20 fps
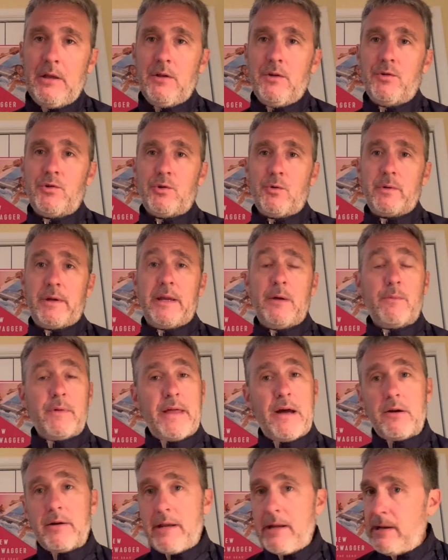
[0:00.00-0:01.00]
So again,
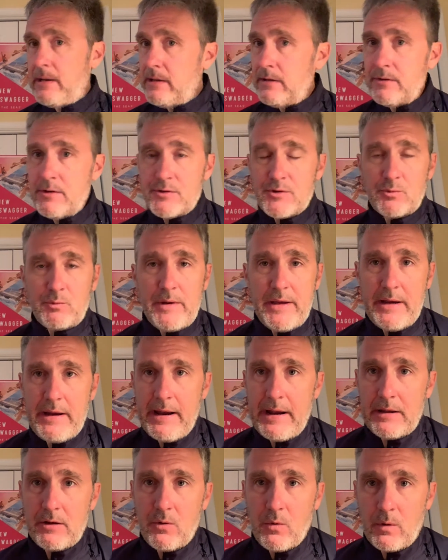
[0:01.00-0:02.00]
without getting into suite
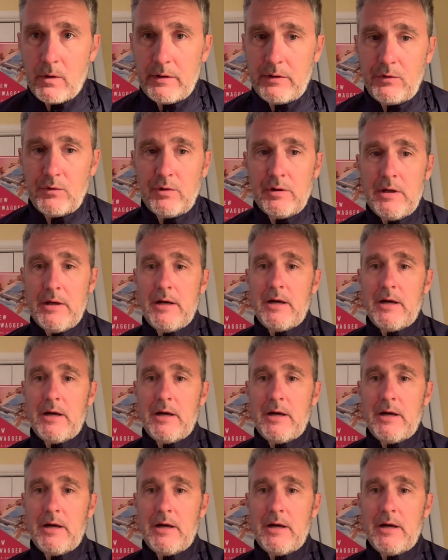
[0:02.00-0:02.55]
categories,